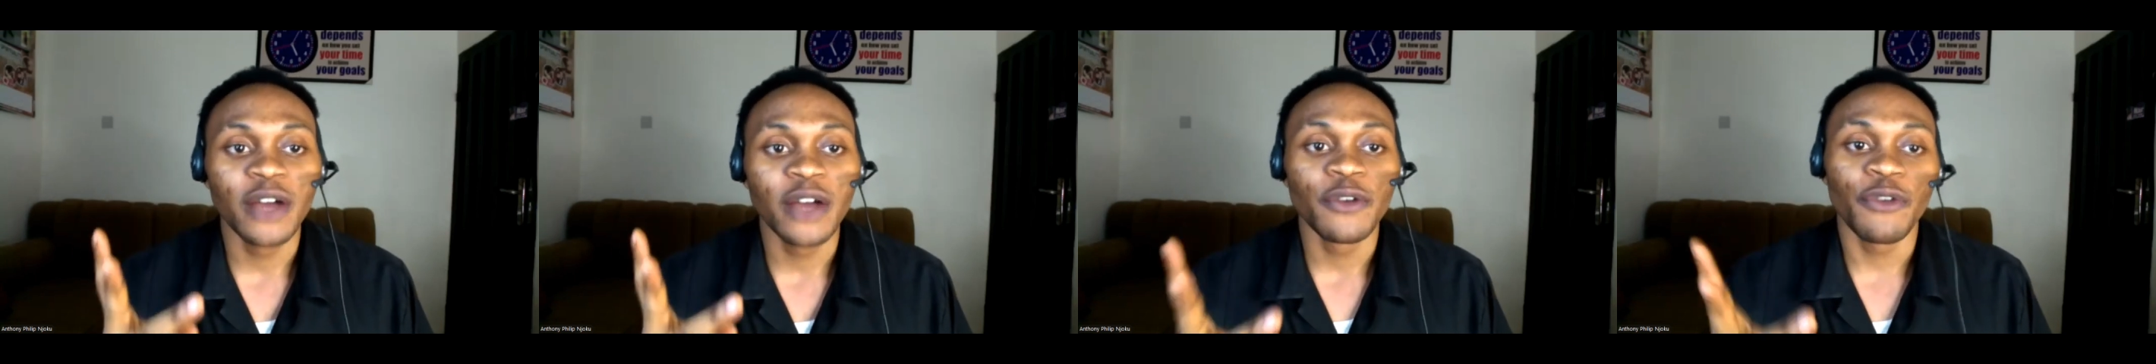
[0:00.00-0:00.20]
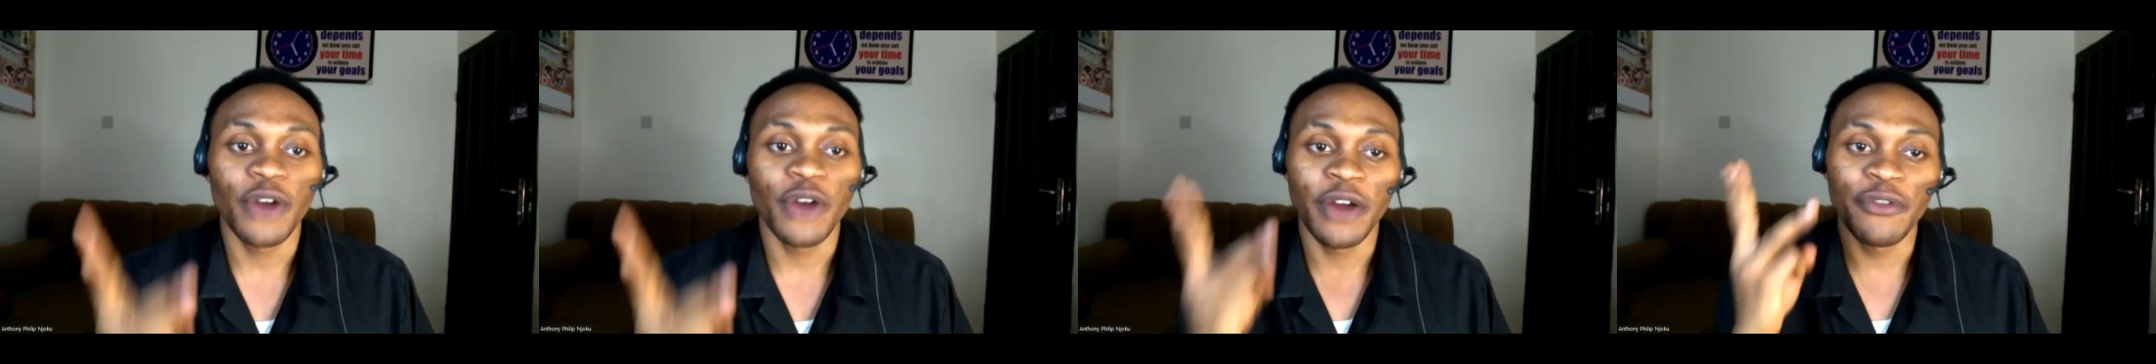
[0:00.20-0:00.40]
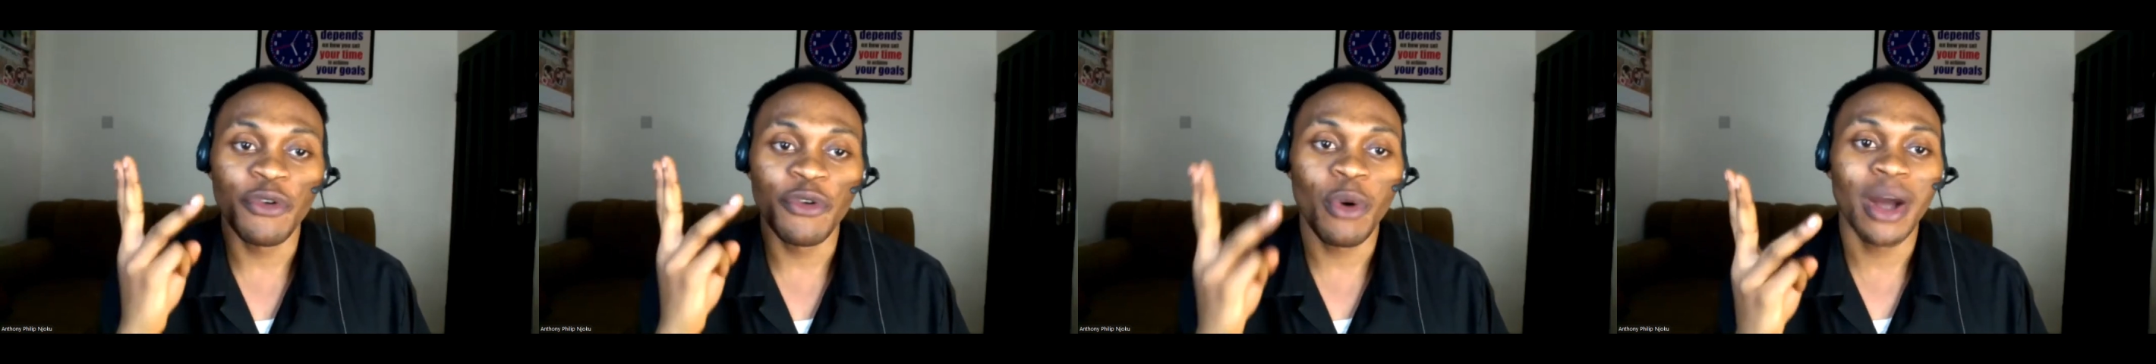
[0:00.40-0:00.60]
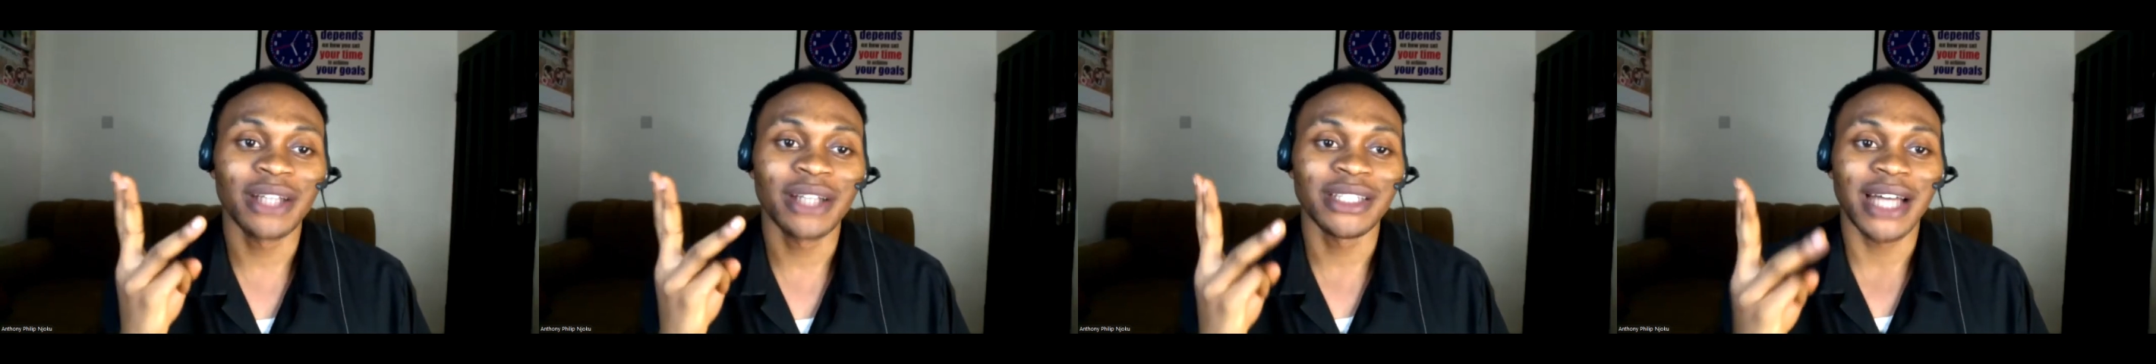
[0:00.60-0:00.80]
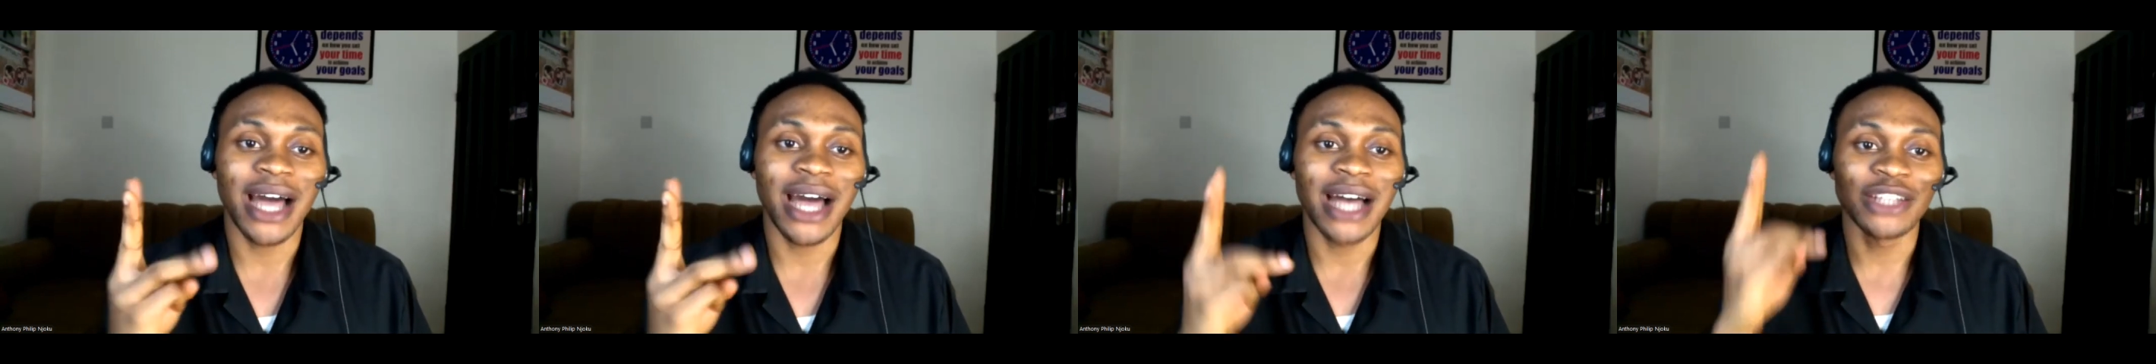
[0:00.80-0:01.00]
for everyone
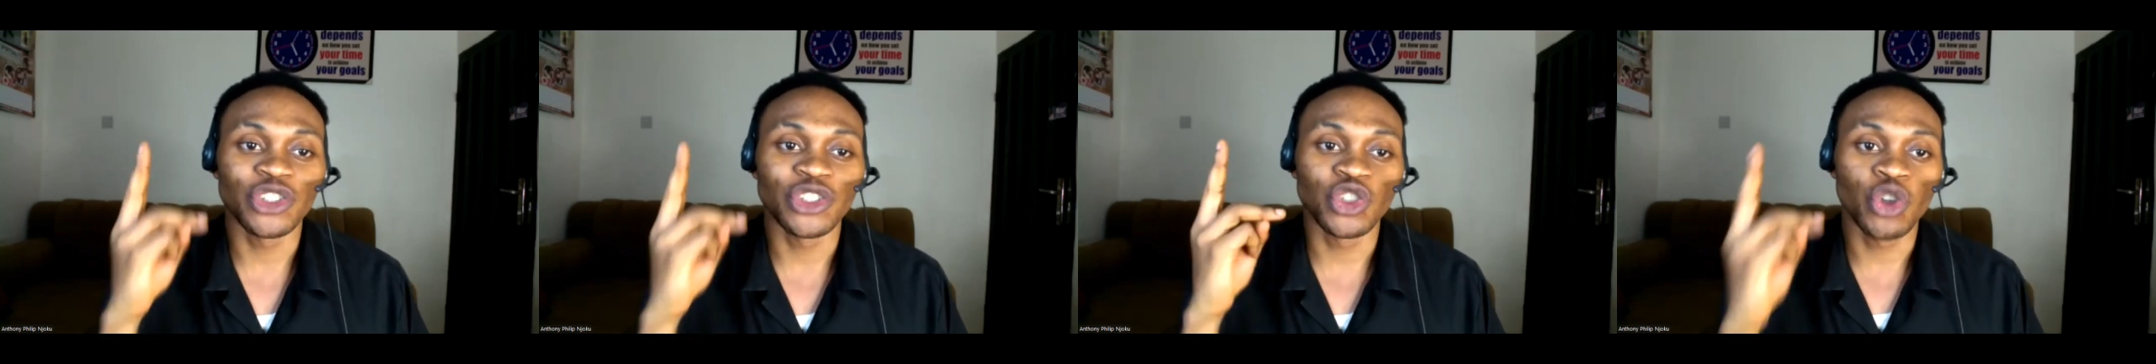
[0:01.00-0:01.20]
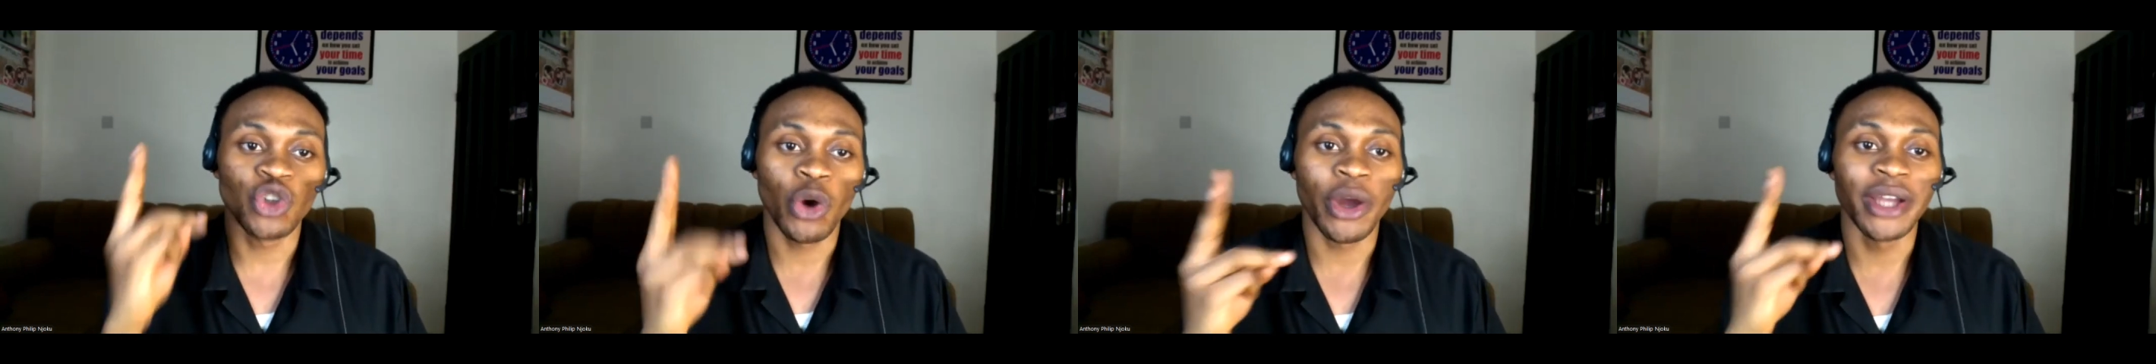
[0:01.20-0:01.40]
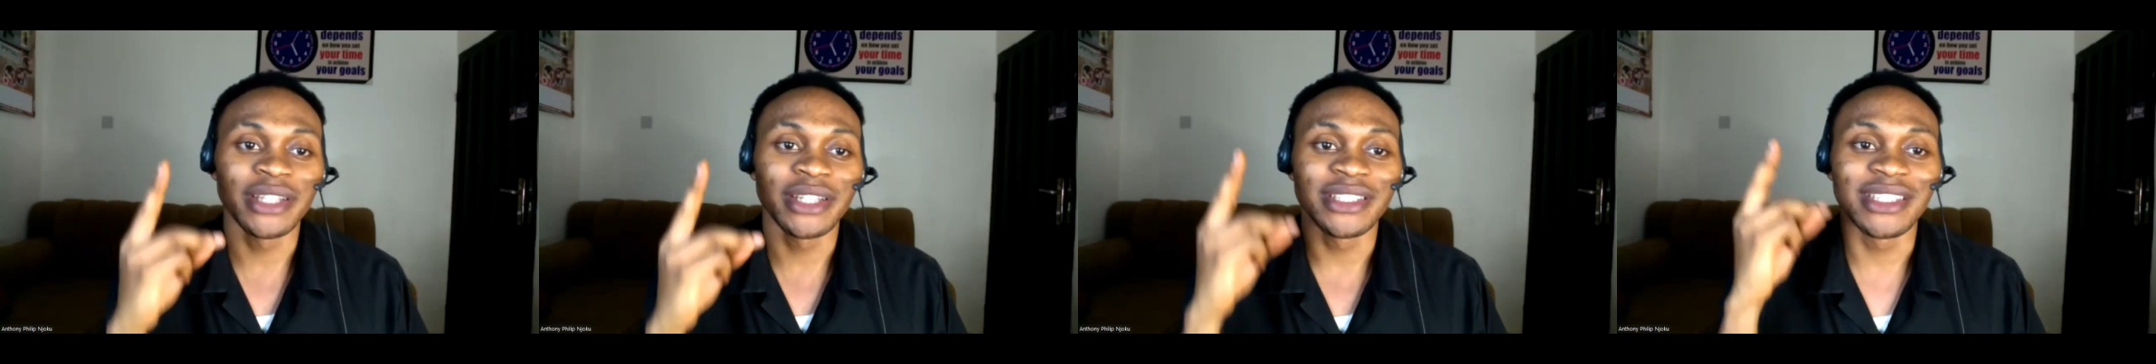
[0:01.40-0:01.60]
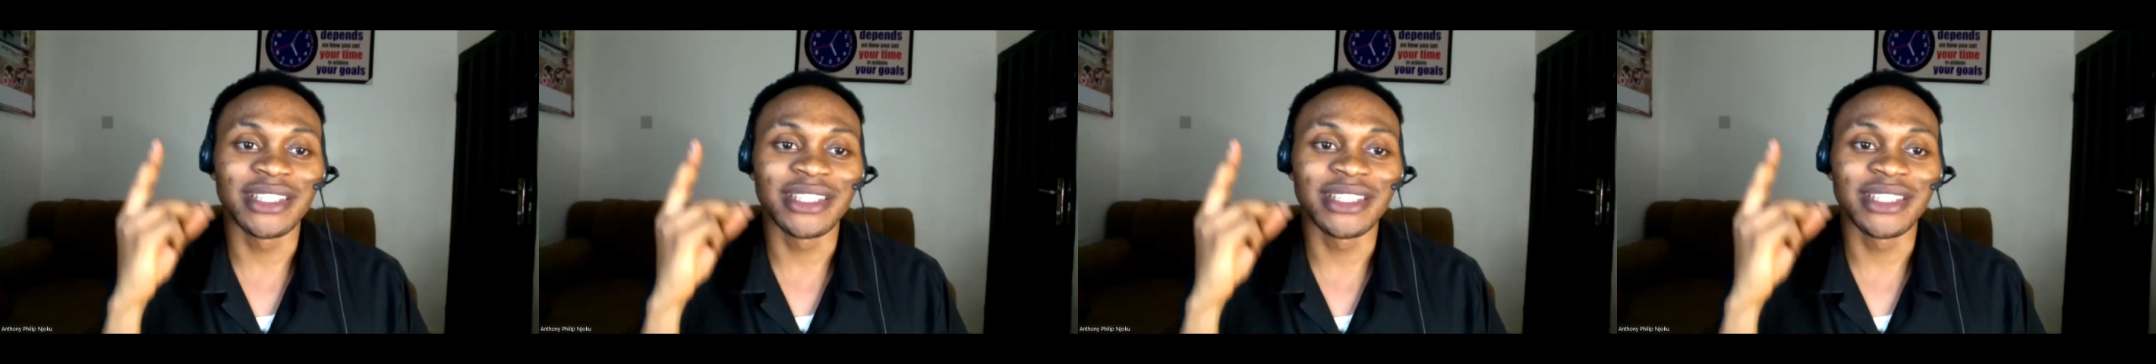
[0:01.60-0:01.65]
that has joined